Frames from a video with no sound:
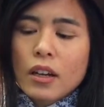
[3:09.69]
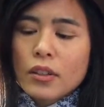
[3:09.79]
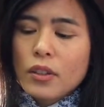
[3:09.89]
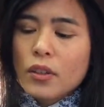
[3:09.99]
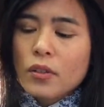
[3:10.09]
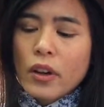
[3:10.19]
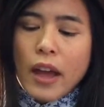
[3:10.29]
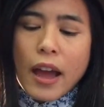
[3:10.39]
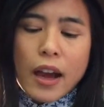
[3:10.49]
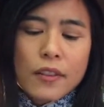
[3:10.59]
You don't
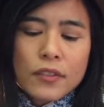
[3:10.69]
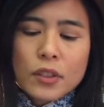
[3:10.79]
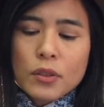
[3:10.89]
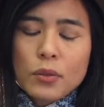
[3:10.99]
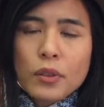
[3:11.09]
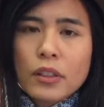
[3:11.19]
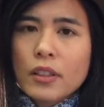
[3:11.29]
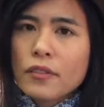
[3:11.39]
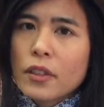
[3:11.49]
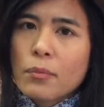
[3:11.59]
have to
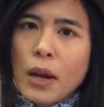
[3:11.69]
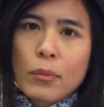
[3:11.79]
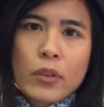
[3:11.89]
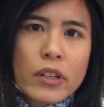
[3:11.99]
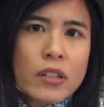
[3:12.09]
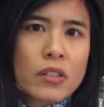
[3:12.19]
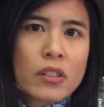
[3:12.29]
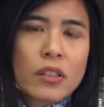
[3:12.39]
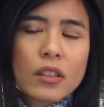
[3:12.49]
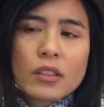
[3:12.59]
relive the memories.